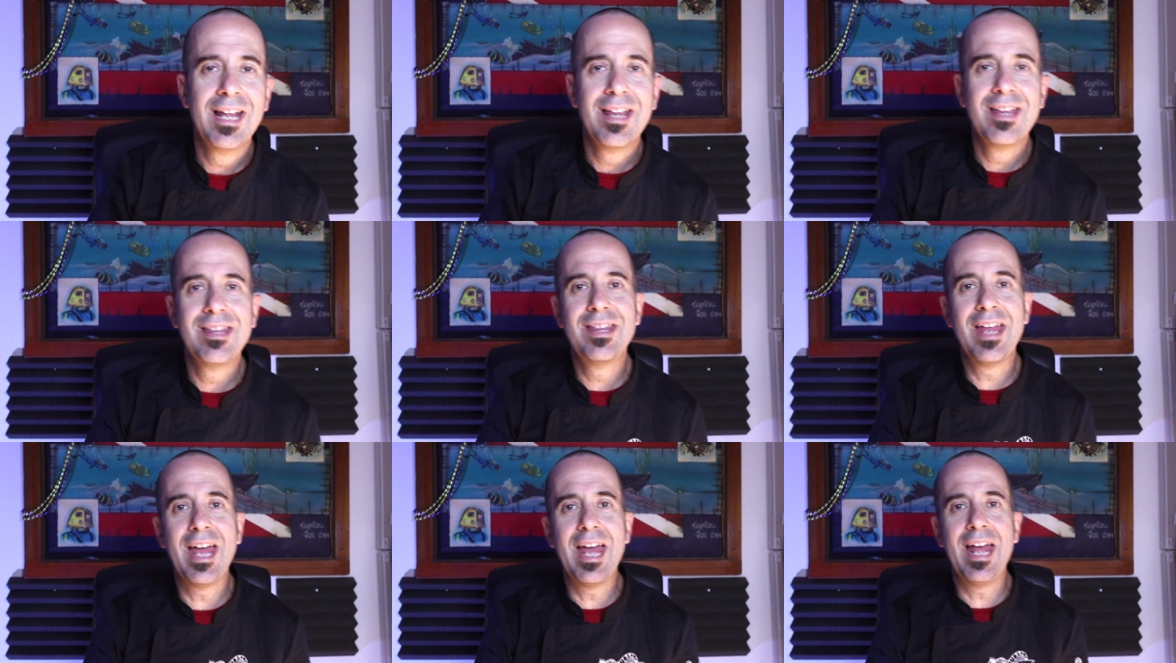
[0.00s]

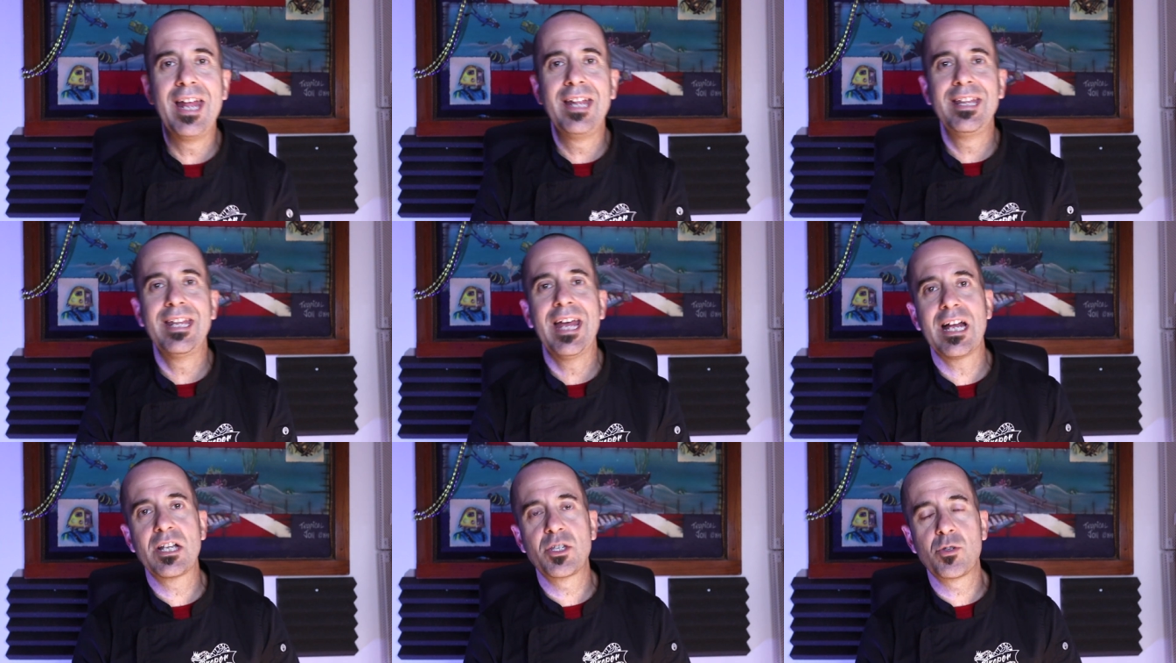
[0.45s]

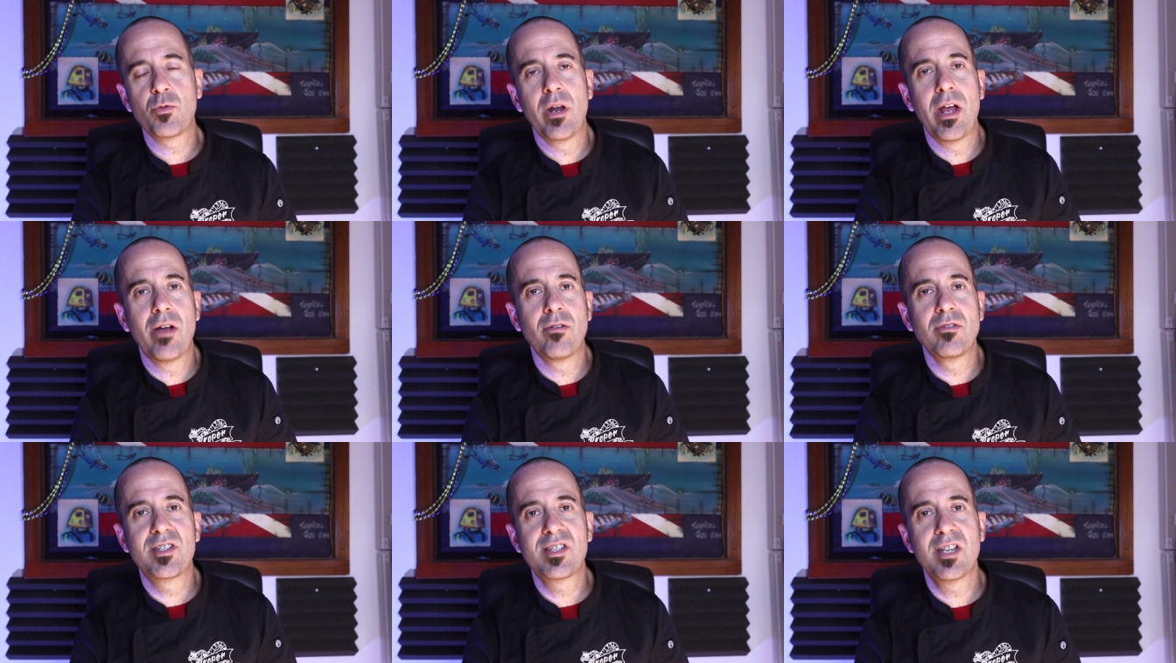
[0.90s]
then that's when
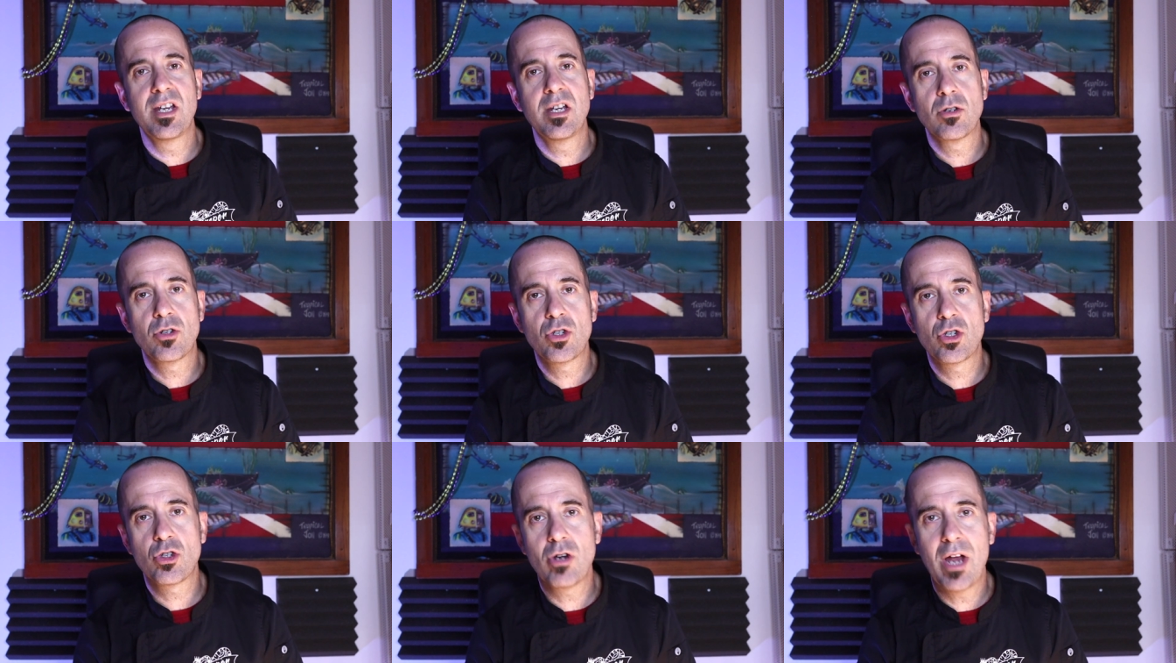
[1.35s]
I would say
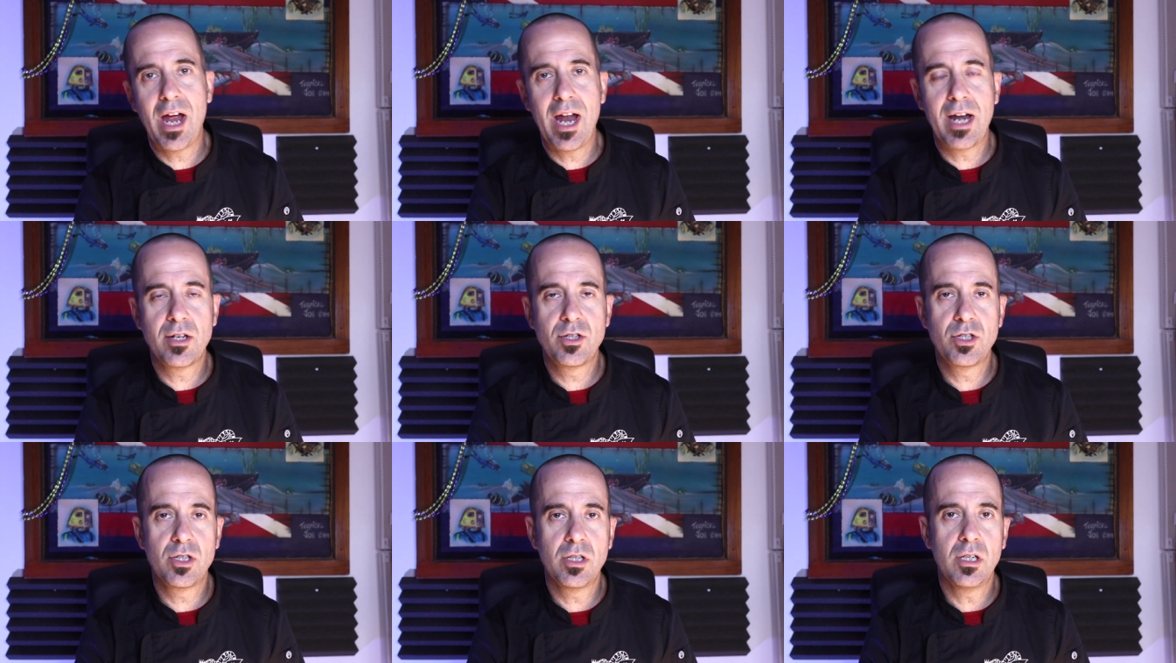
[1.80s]
your
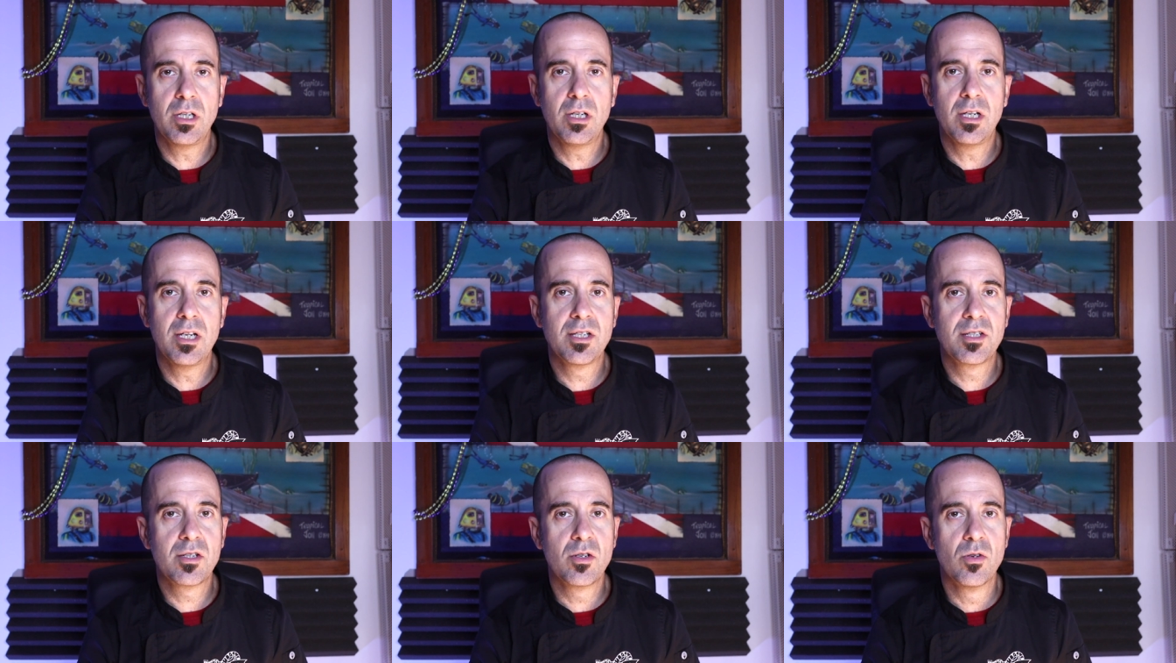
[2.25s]
strategy
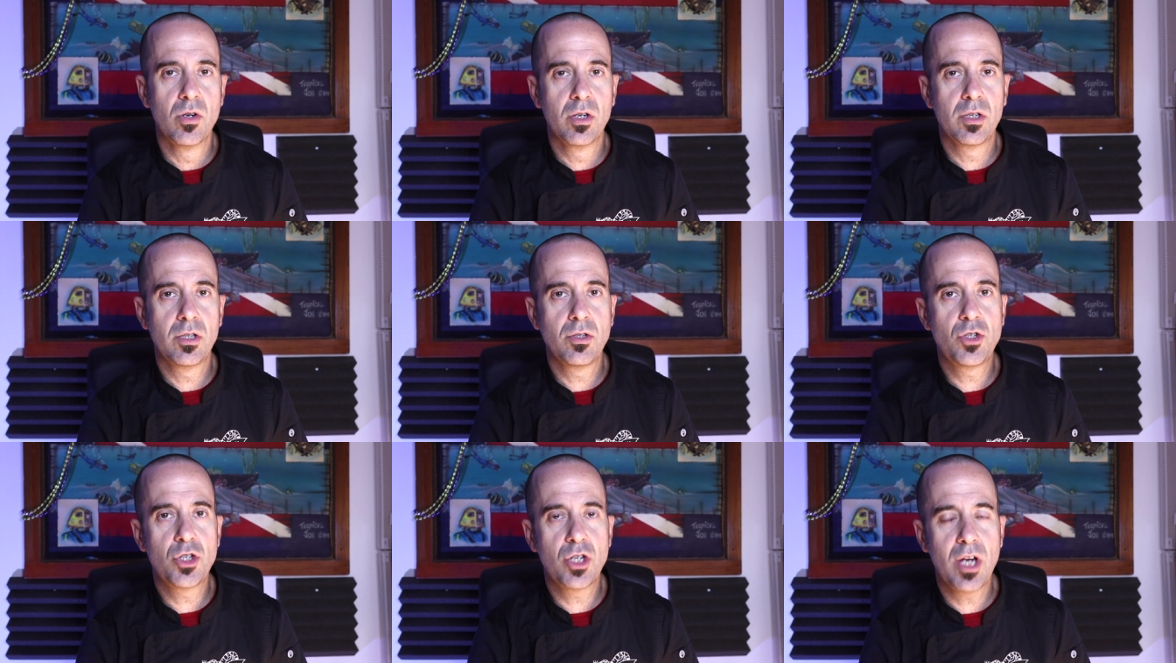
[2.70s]
is going
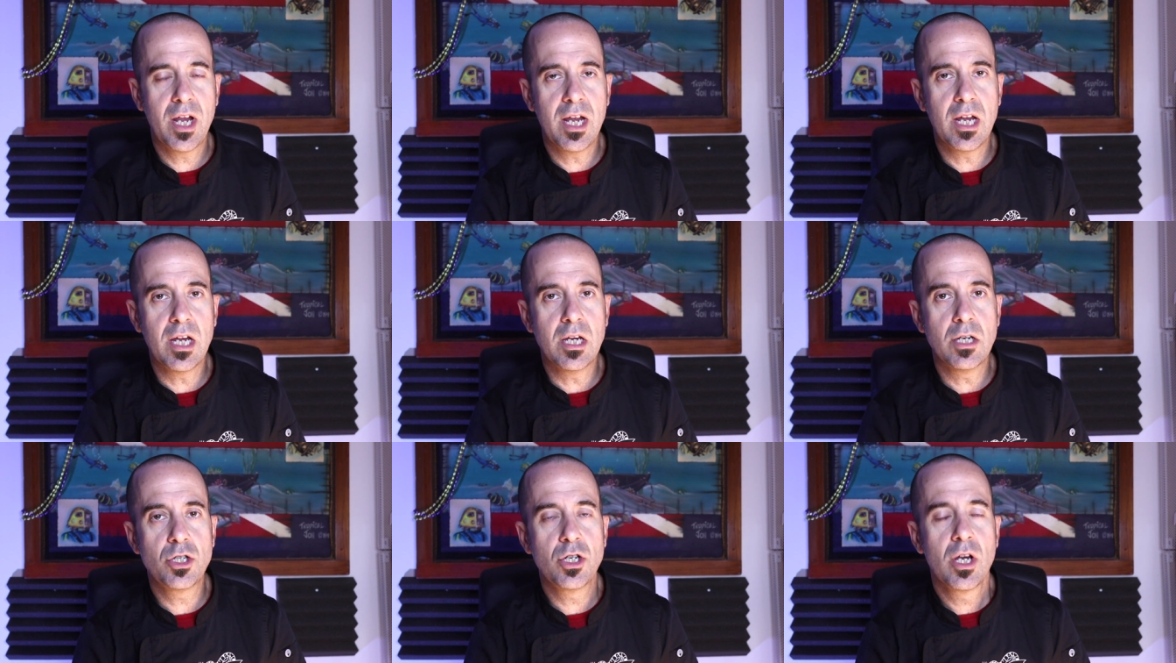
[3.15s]
to
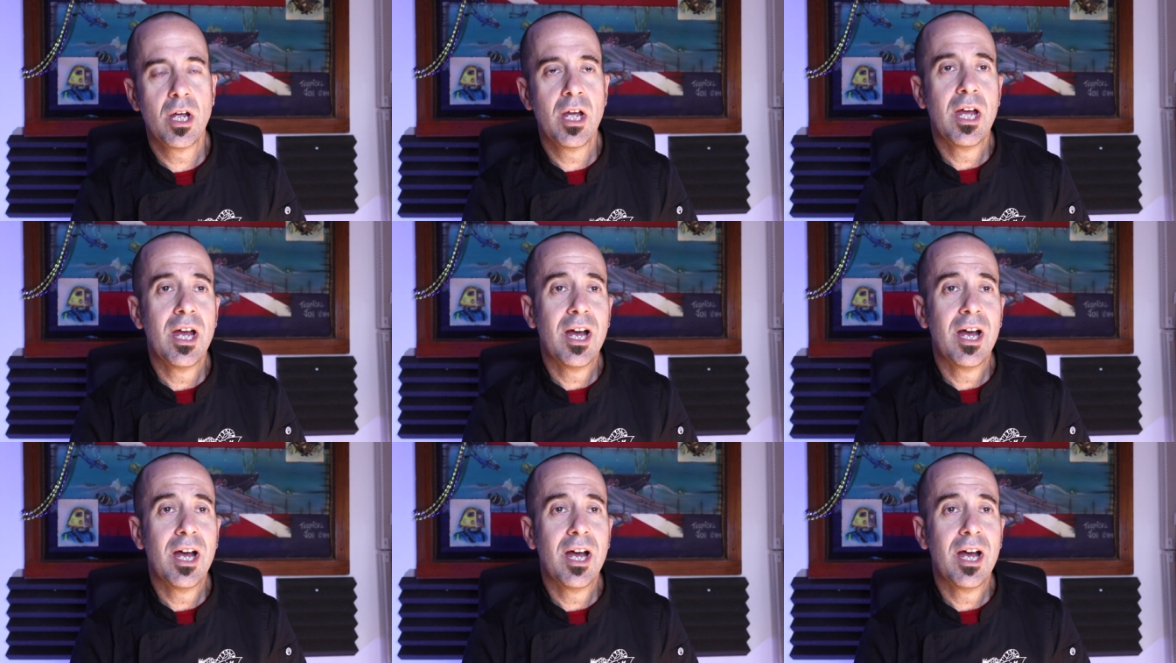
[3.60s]
change.